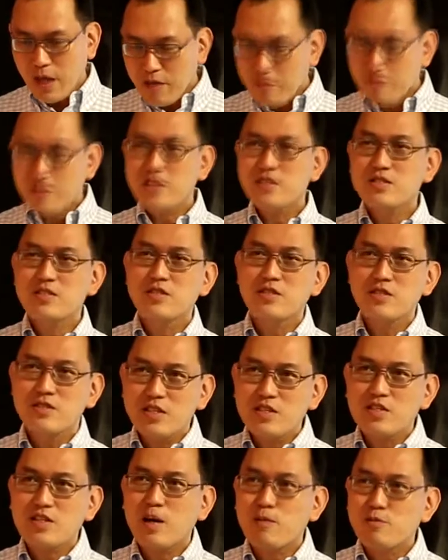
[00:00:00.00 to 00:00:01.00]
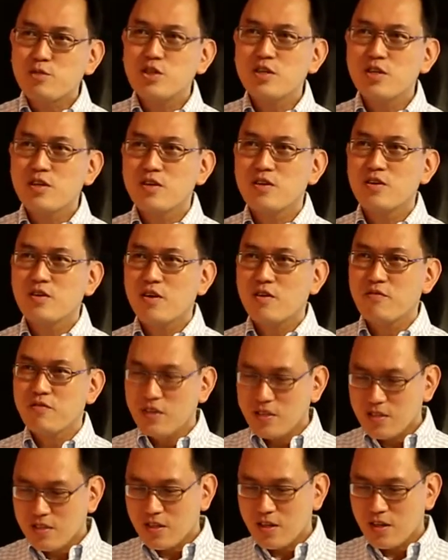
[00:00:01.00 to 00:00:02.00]
they have this sculpture
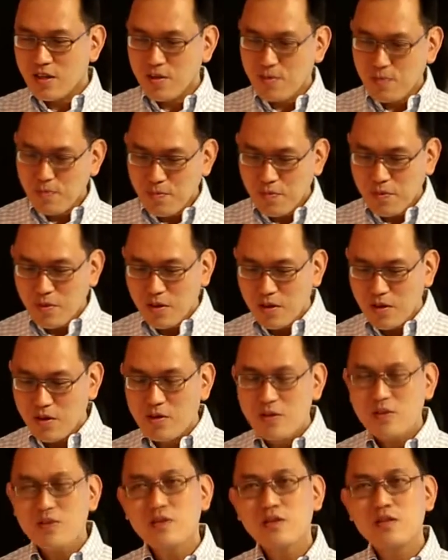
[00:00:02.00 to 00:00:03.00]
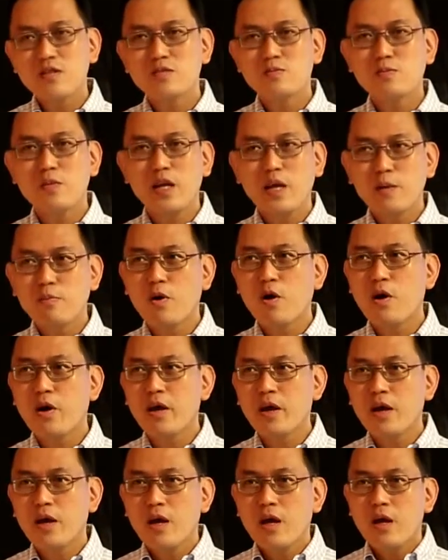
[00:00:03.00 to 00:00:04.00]
of this, this Malay
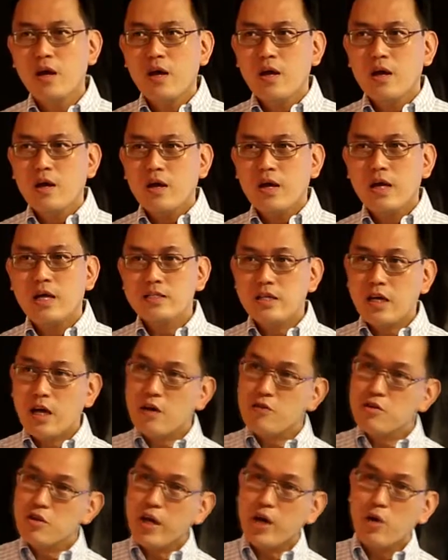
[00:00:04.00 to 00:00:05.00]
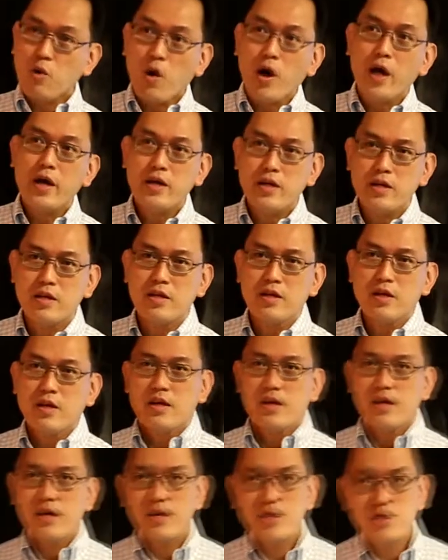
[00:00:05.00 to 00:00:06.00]
boy. And I said, how do you acquire it?
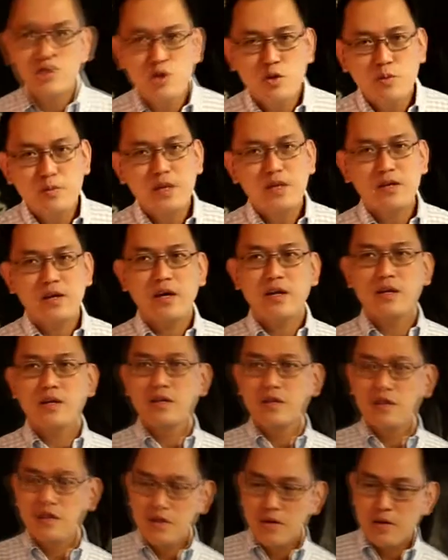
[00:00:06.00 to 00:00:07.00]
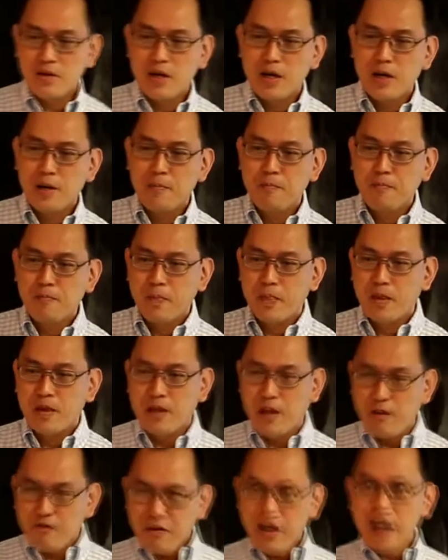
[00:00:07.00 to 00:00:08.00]
And they told me that,
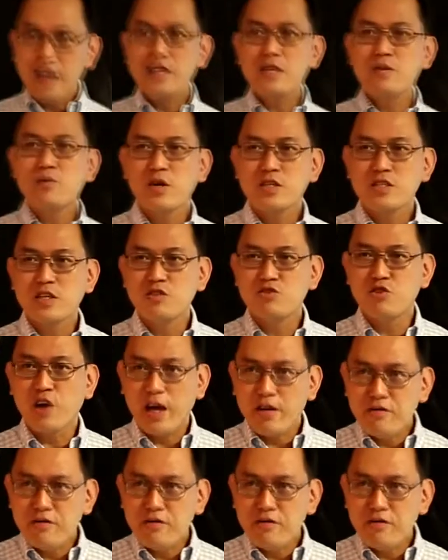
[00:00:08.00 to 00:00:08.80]
their father was a